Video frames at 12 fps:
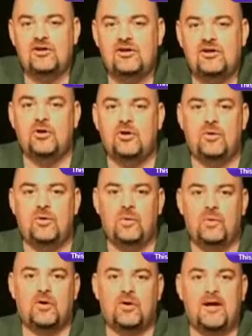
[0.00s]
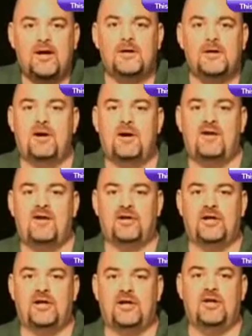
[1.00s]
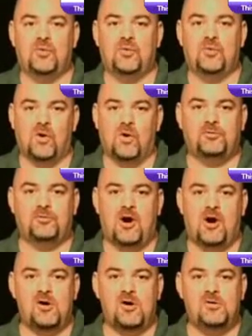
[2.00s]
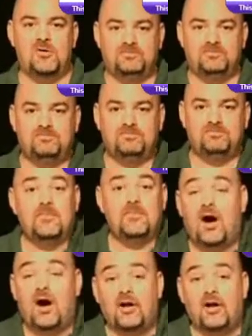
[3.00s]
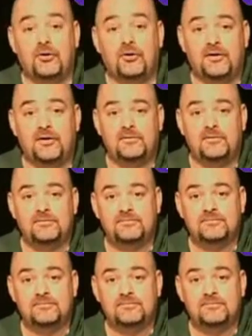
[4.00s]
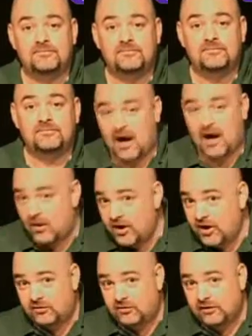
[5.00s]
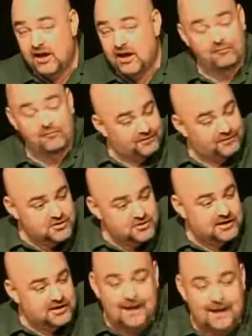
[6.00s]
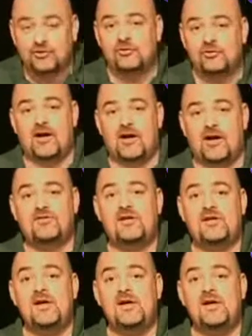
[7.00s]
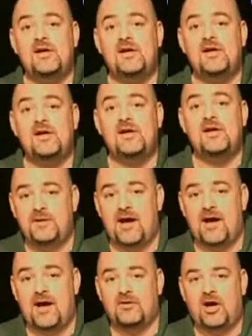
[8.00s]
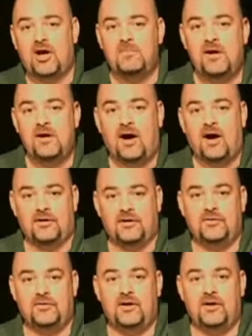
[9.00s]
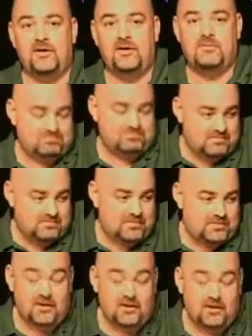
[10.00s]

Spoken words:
I guarantee you we will end poverty in the world tomorrow. I'll do it. I will. If there's an absolute guarantee that would be the outcome, I'll do it.